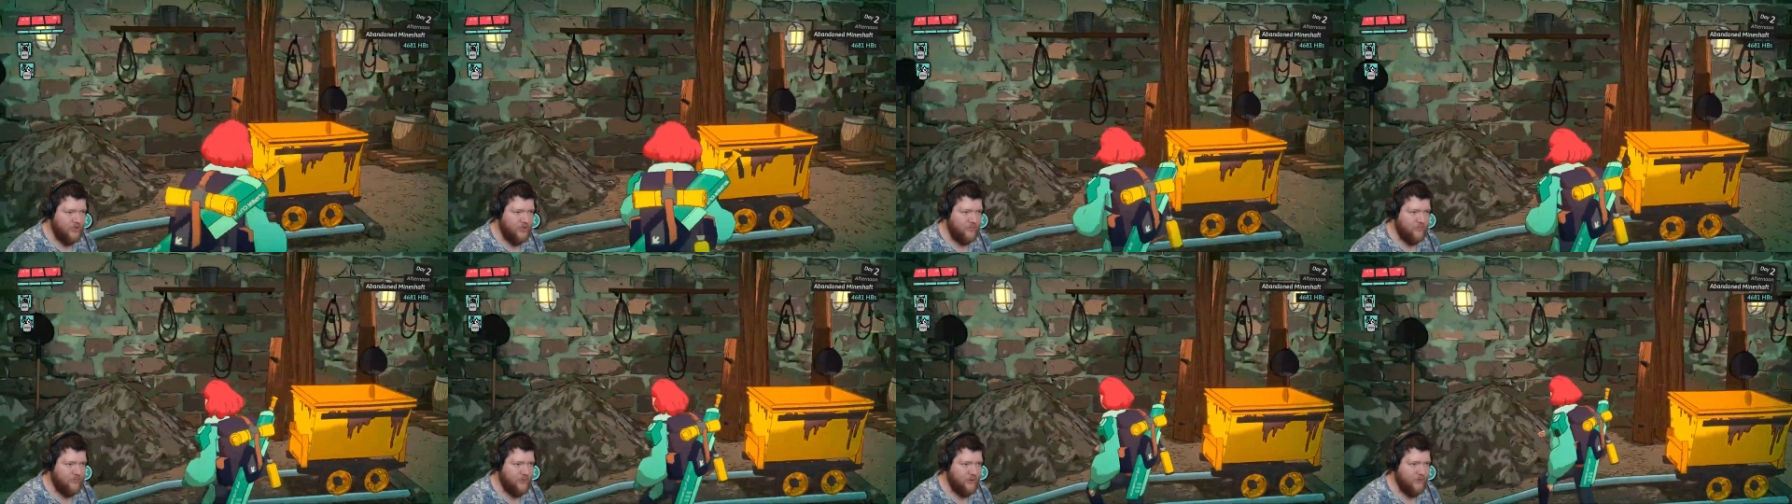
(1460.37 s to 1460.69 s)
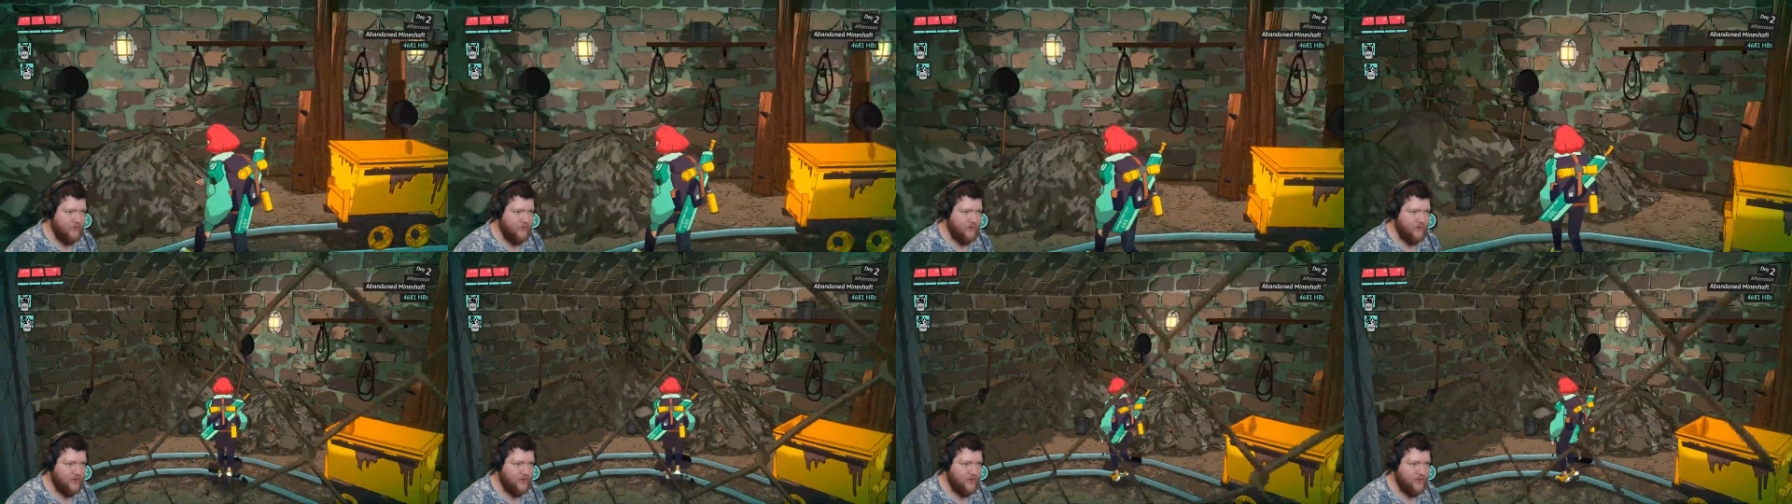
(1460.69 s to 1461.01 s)
jump
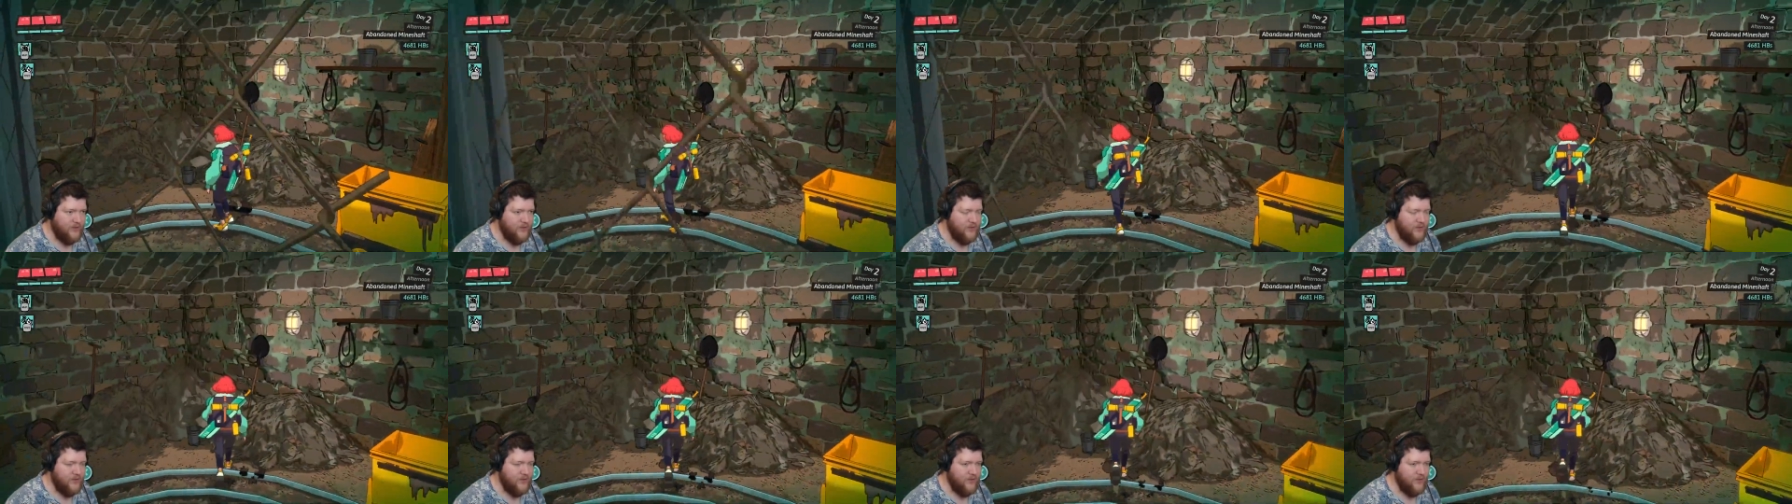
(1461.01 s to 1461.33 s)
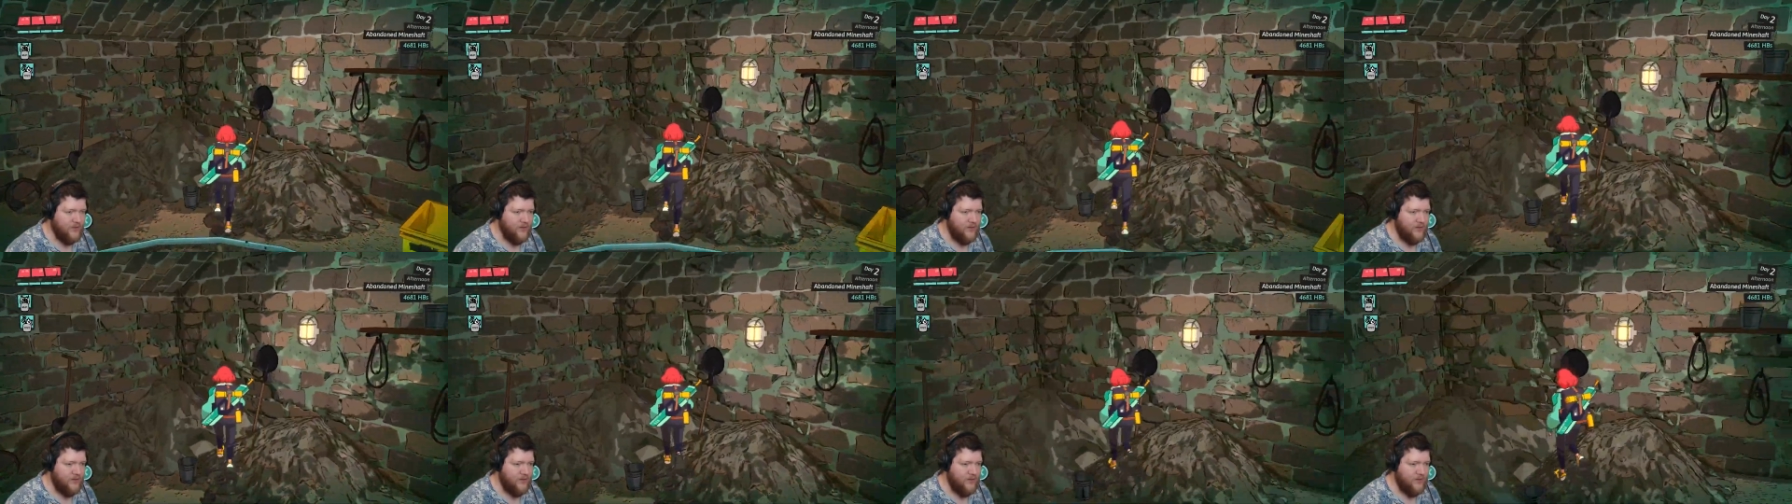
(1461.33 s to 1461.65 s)
over this.
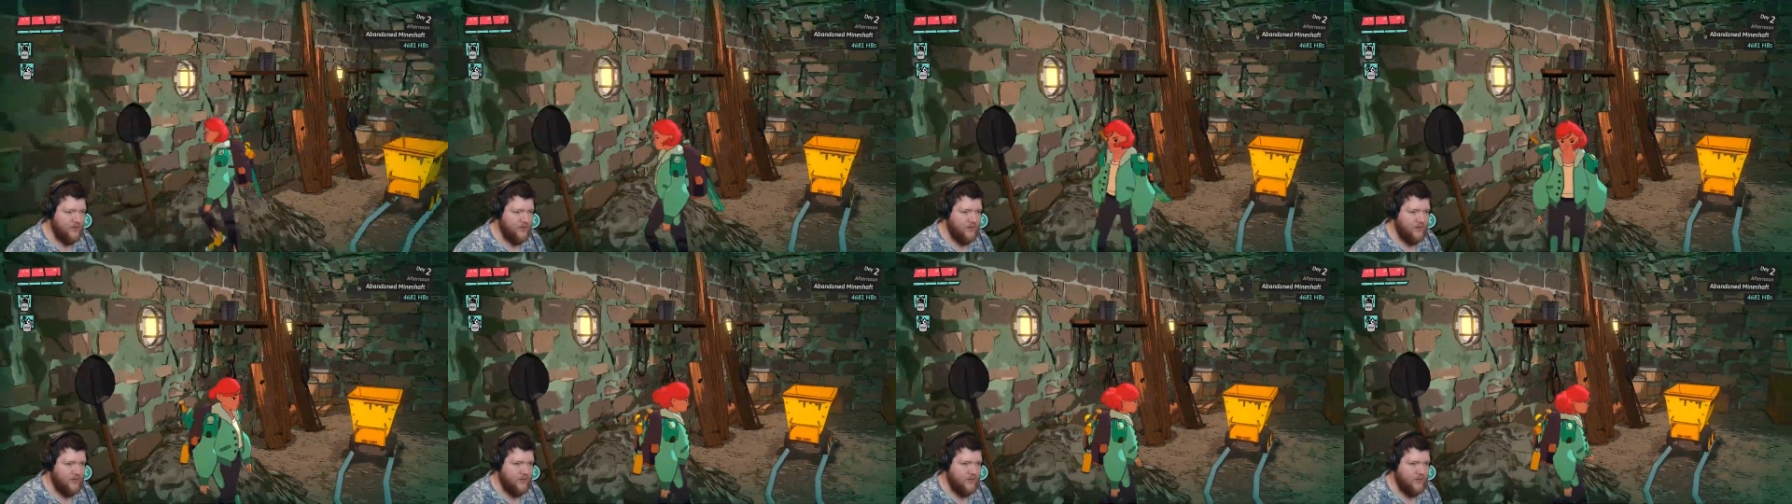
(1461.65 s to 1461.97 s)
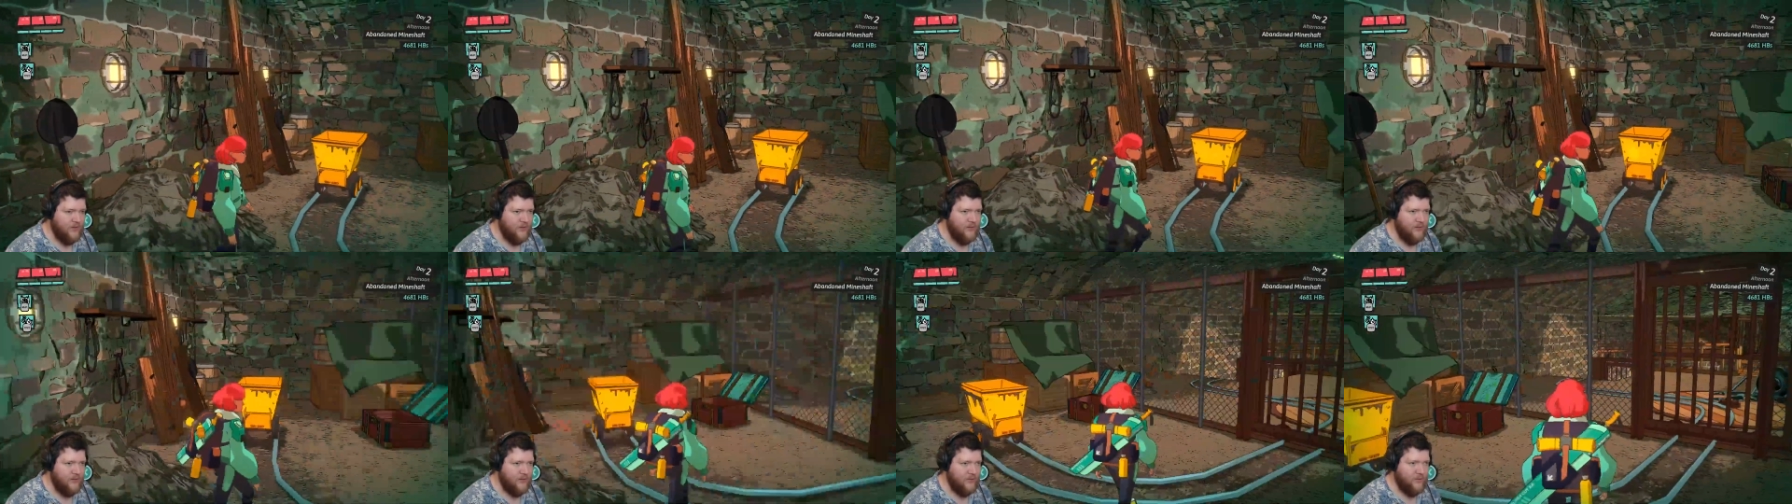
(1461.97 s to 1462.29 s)

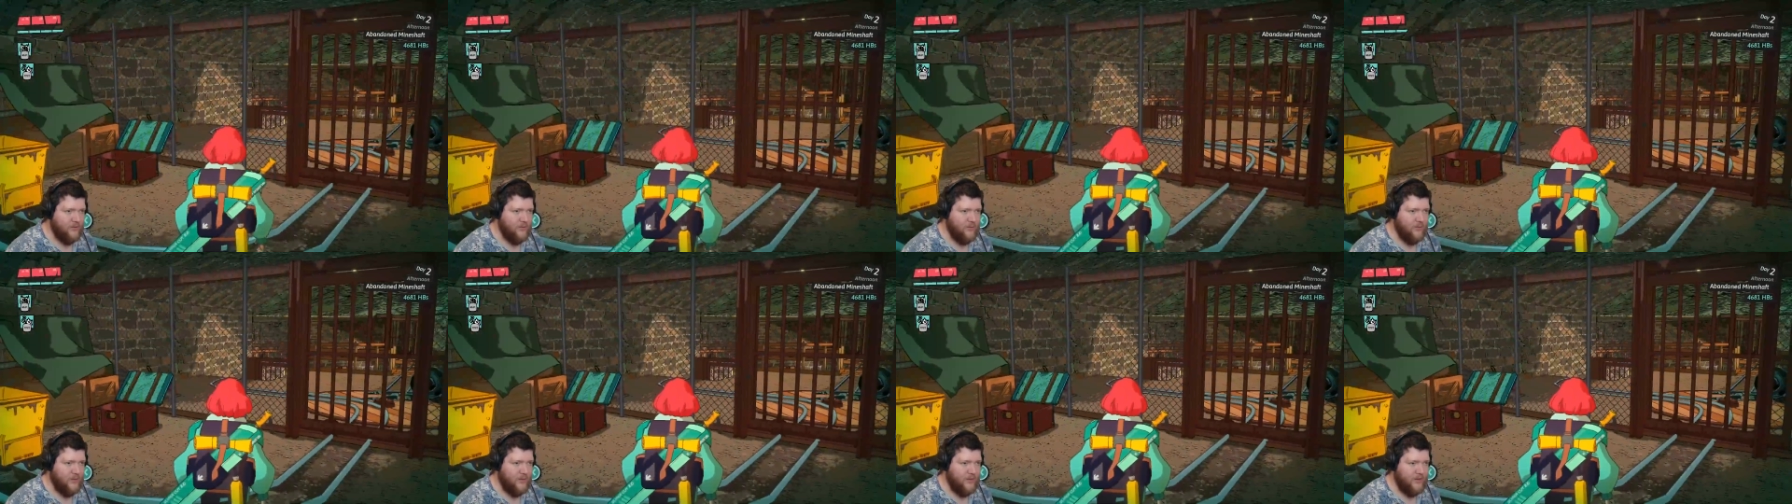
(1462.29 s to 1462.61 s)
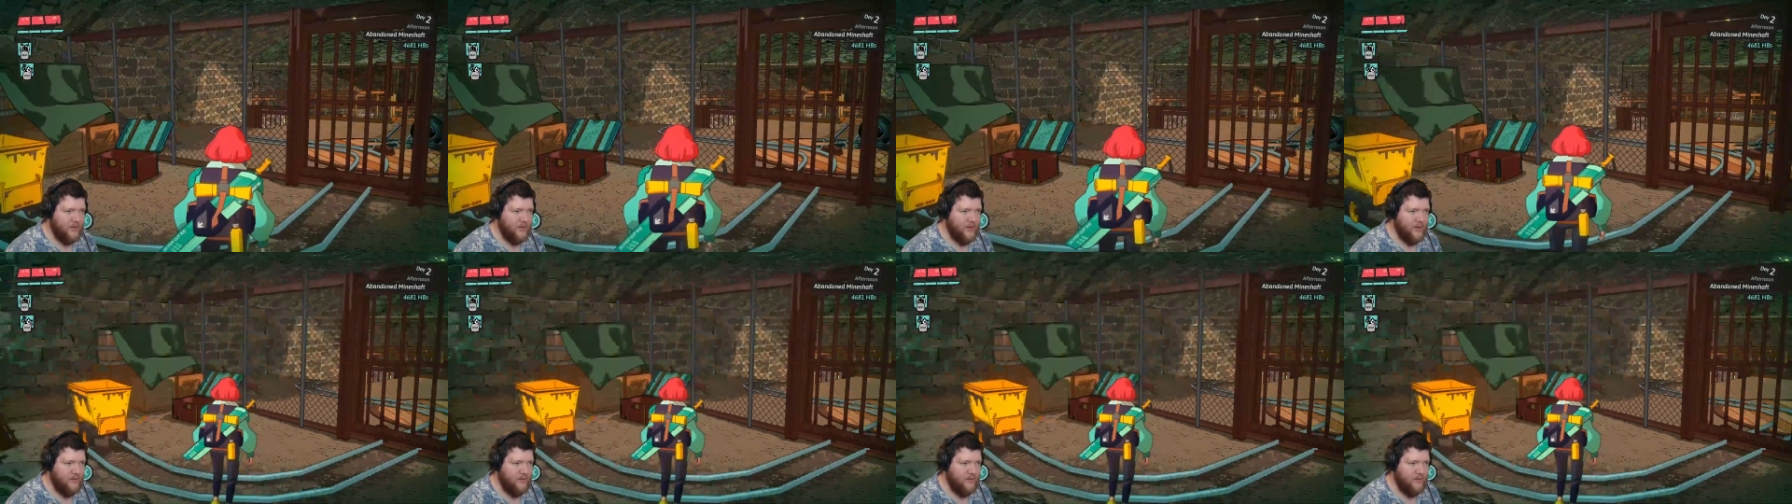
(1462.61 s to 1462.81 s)
What